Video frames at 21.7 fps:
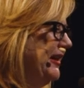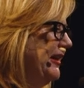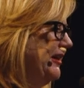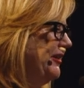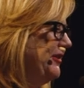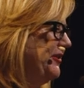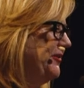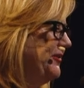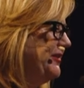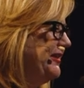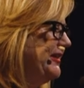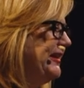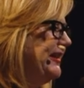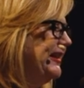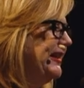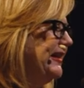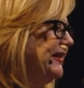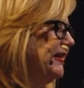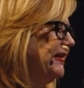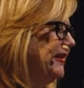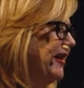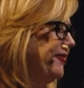You
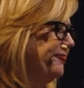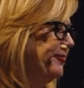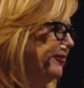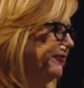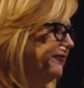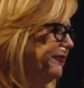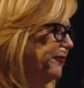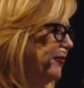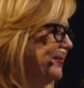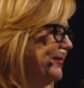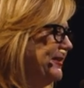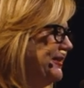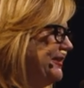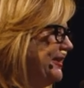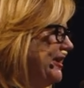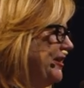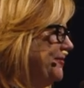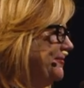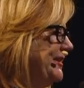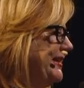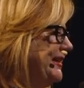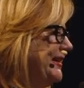see live performance
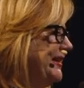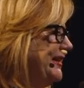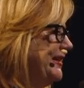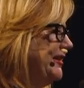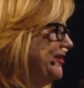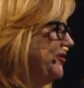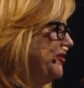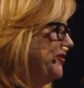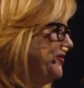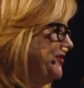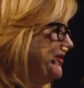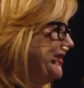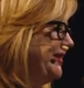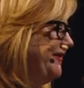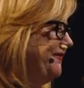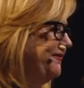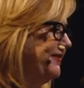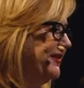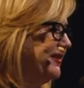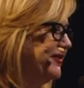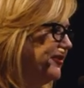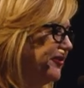coming in, you see
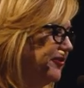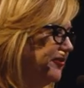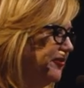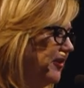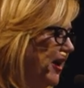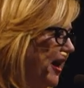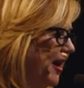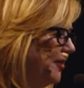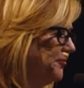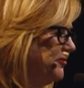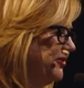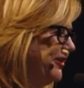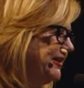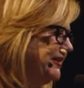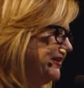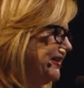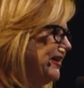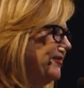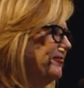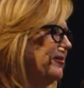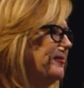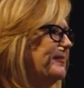physical objects
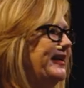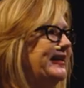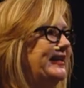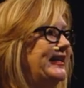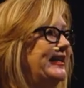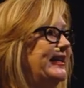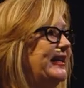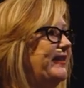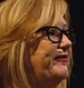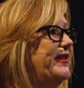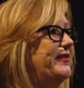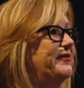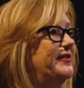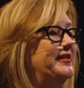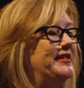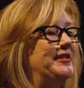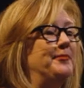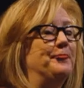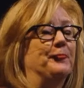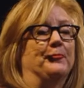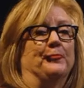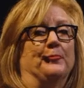coming back in. I've never
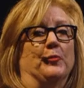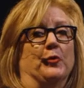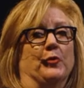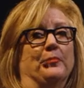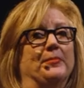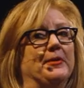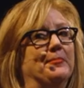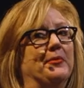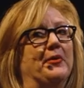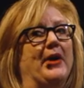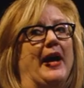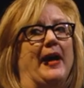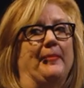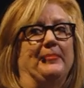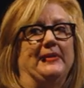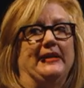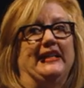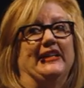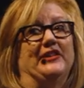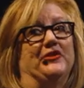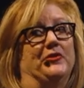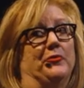seen more people happy to
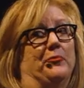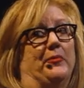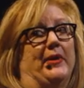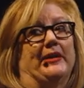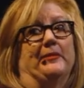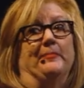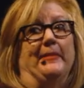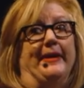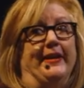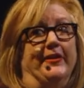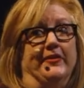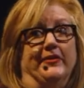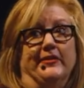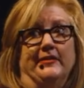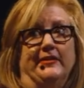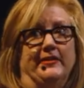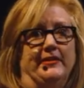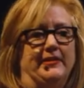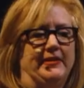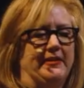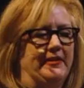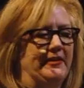get direct mail
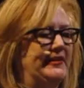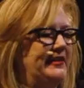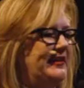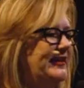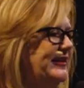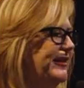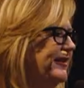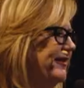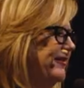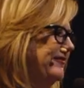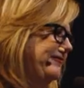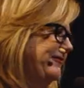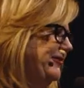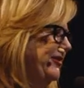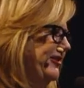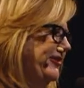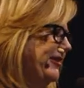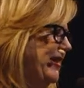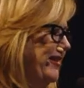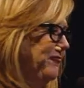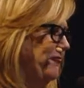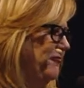you know, it's
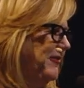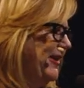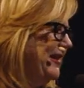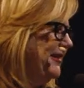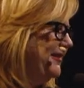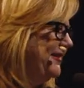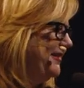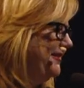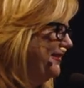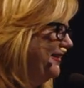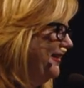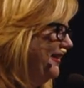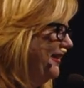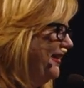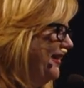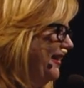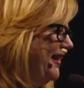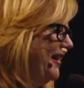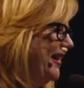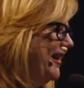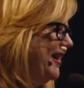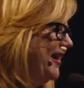just like, what?
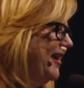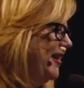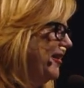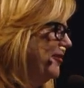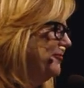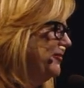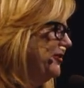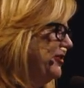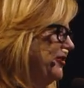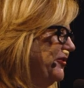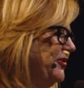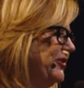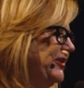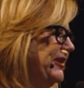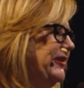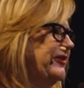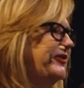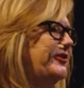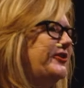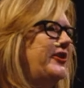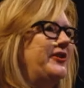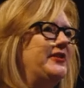Um, you, see,
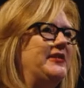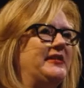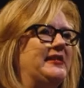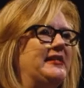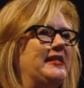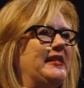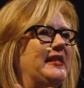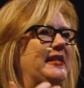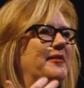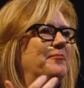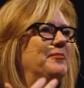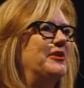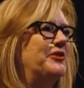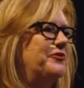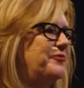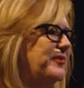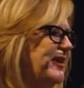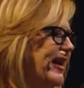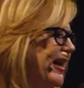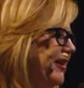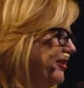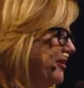start to see mixed
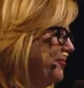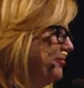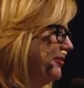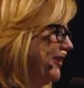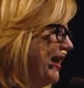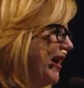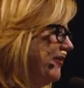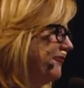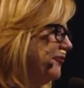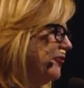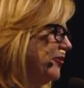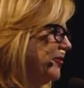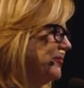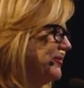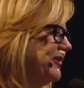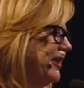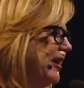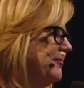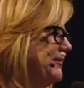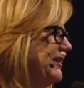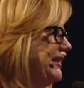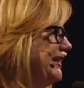reality platforms
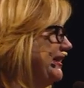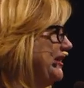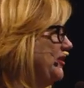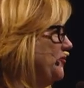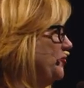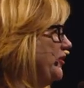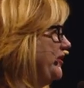coming in.